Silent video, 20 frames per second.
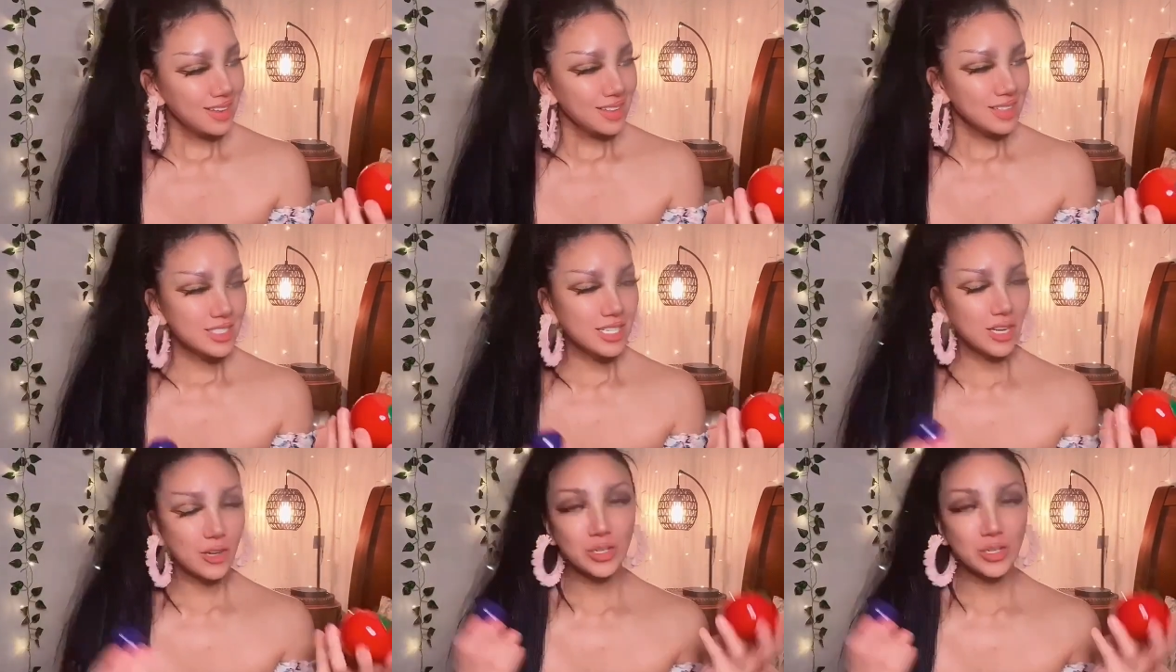
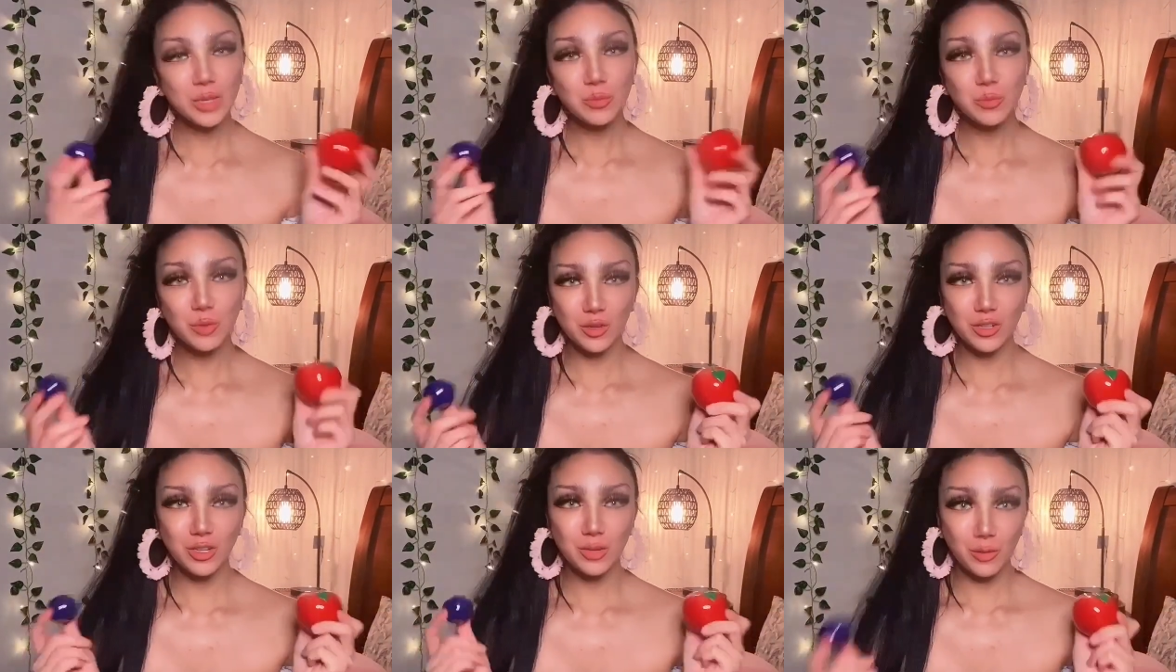
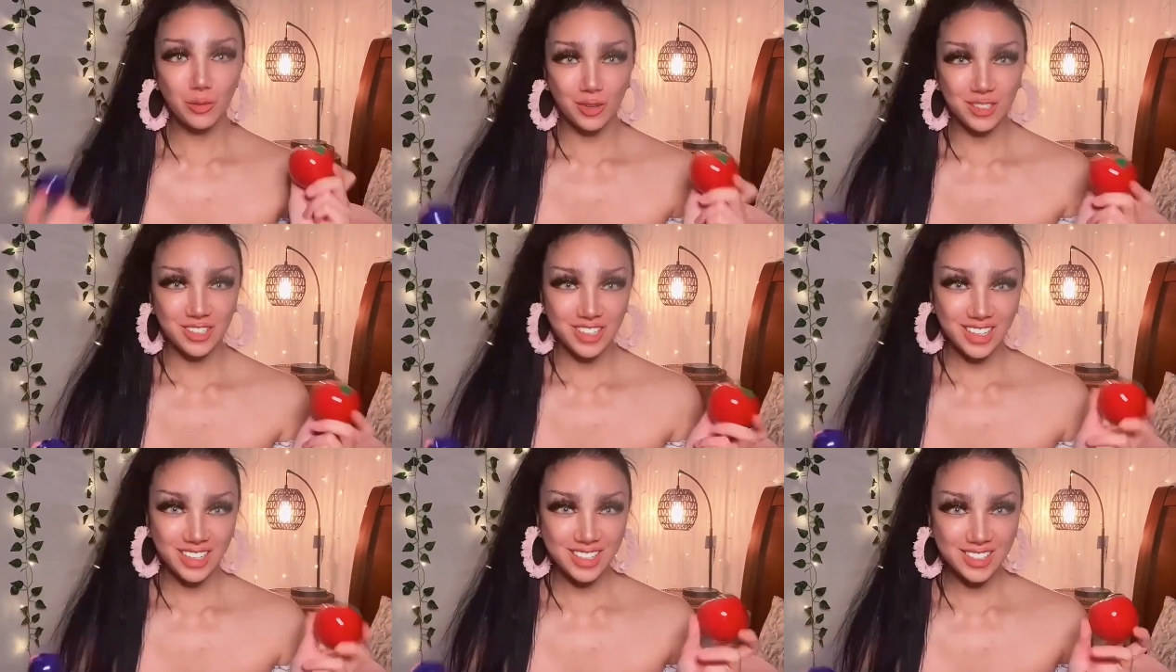TONYMOLY
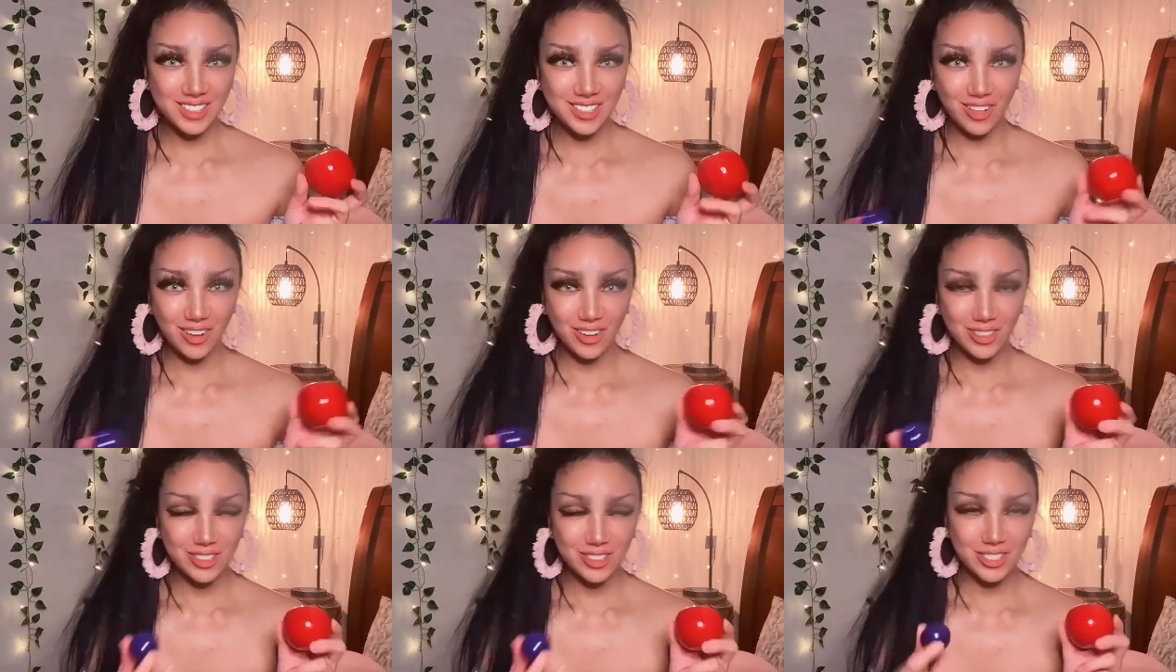products
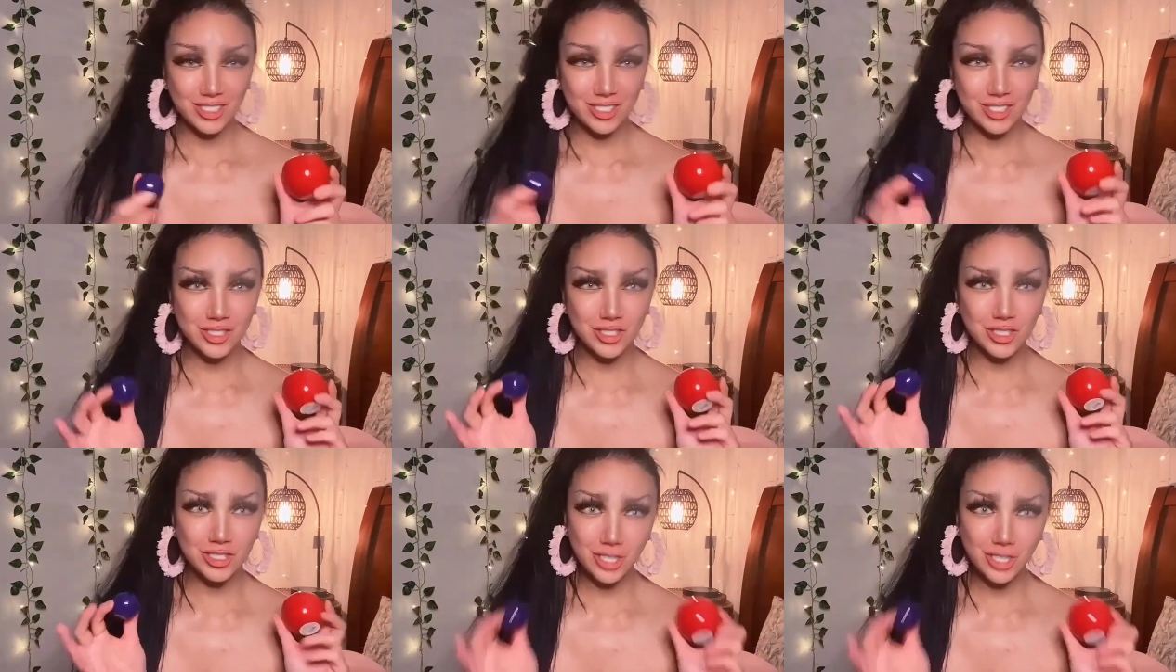are just
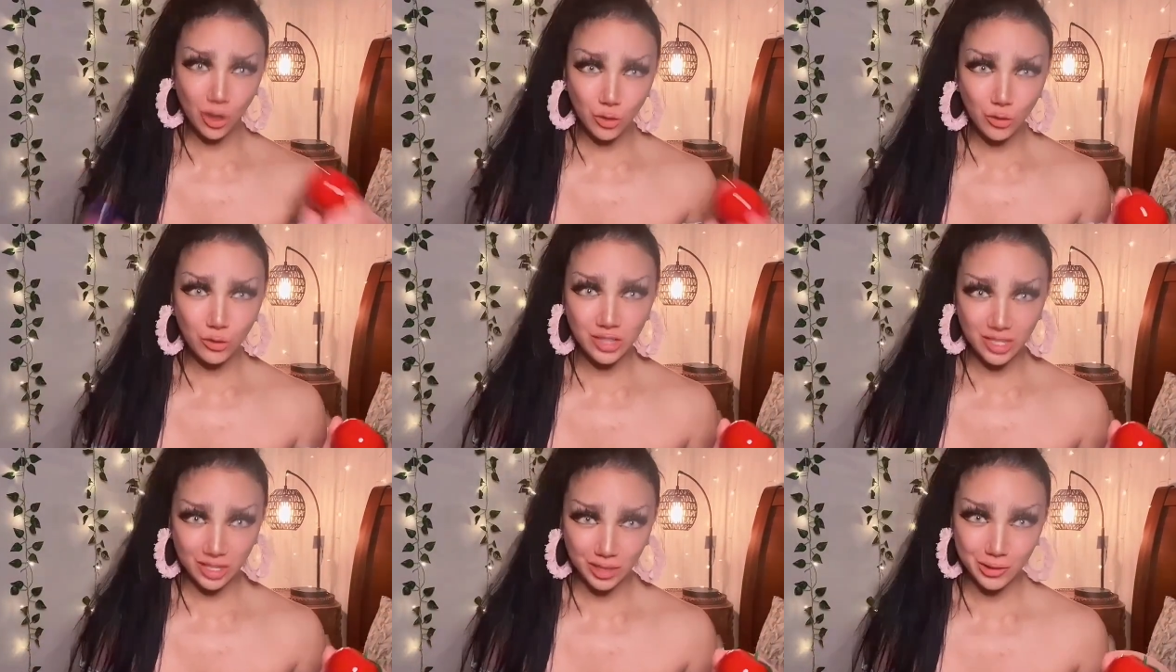
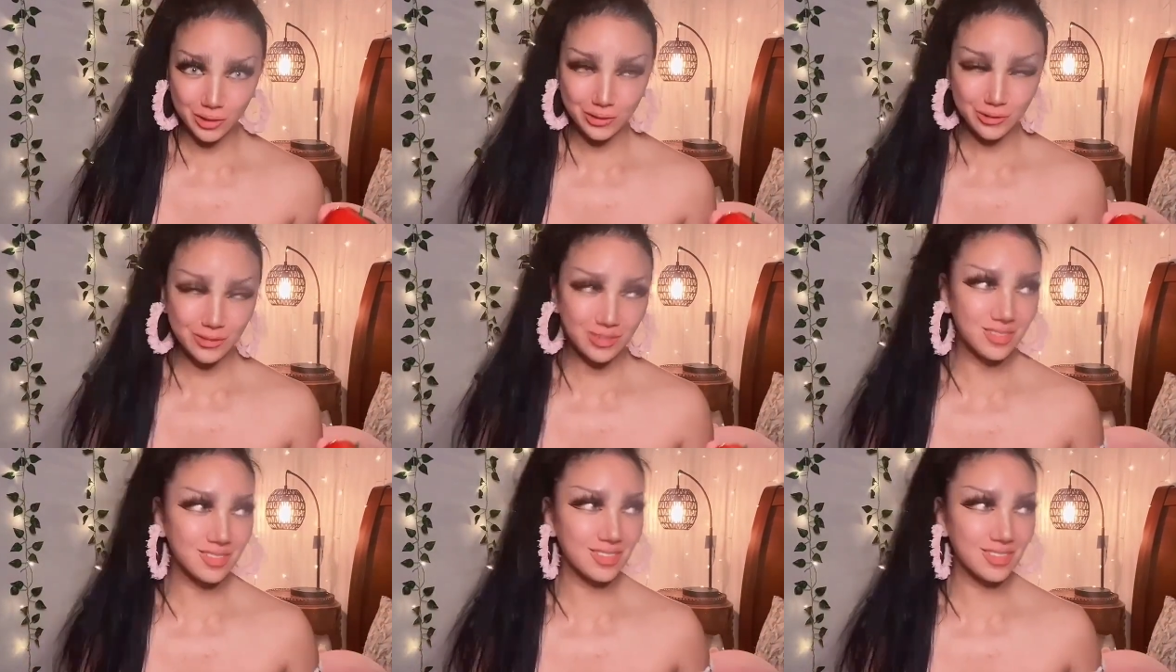so cute.